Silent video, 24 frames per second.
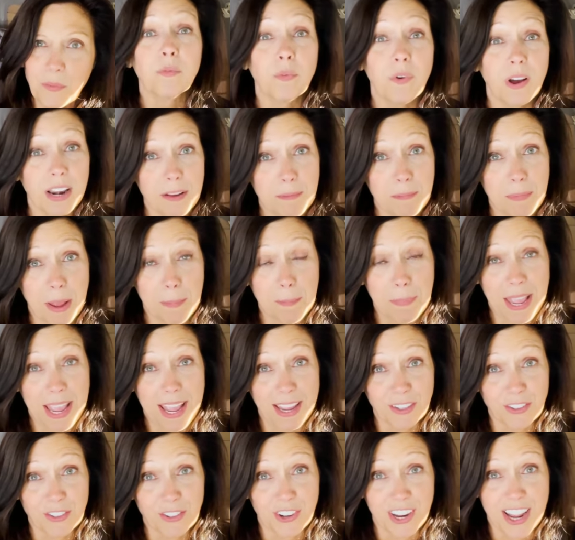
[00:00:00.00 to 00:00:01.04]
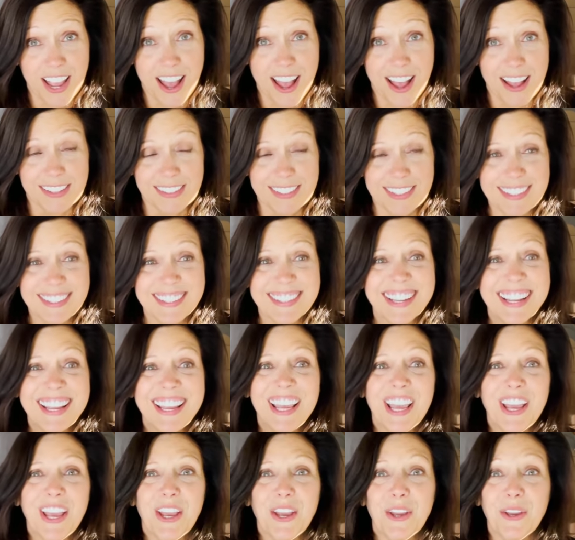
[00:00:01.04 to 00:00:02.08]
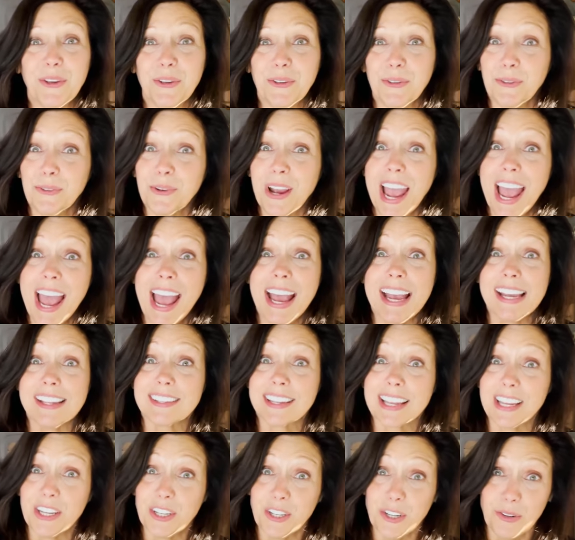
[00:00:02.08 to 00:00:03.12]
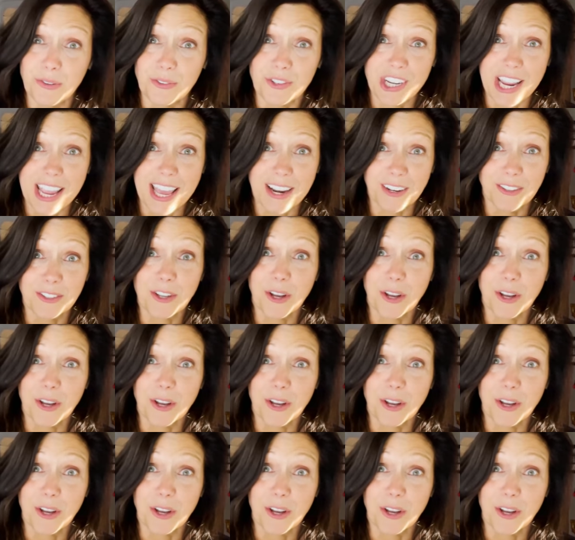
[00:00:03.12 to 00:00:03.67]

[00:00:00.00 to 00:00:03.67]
One of my Patreons who has a new channel,